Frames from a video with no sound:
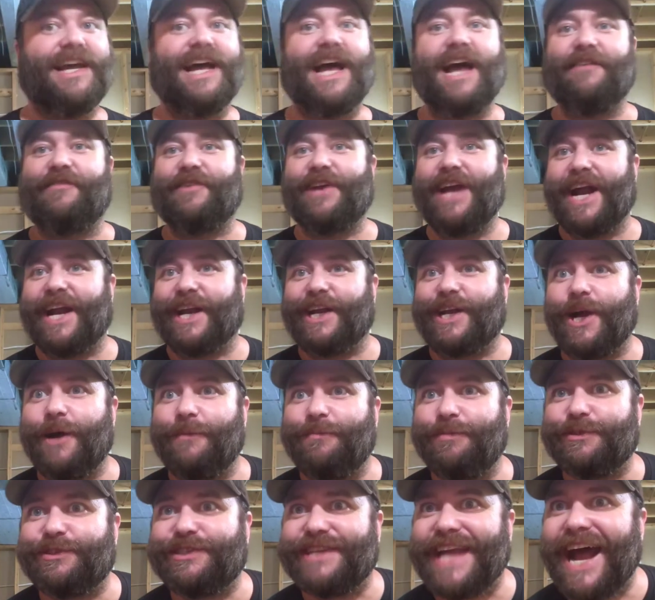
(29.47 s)
I've got a
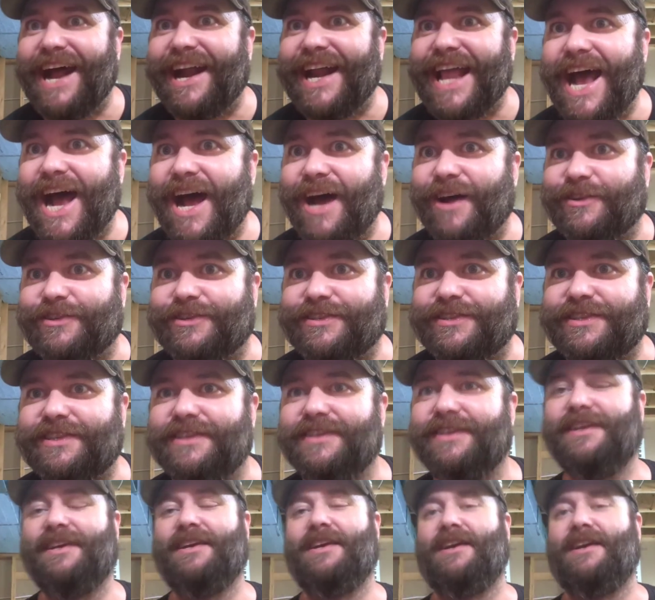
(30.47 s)
couple shout-outs.